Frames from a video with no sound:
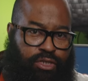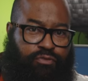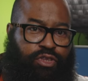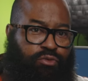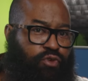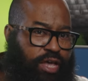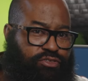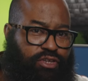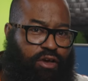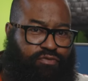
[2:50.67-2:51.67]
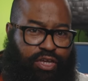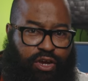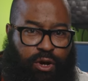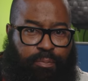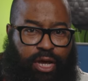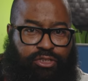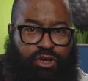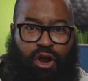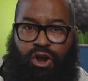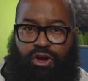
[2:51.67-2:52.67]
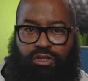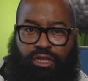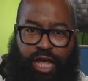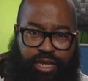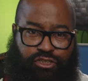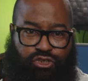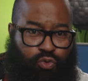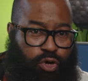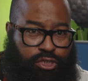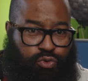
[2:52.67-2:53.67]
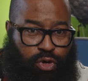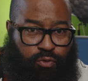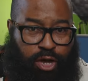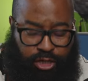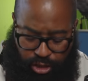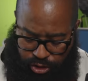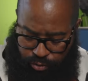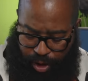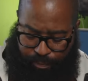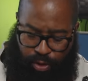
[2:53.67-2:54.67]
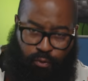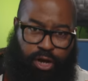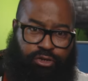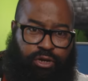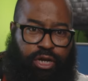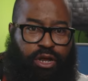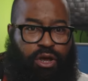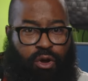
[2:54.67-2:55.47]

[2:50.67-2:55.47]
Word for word: Given the rest of the earbuds are late 2021, you may be wondering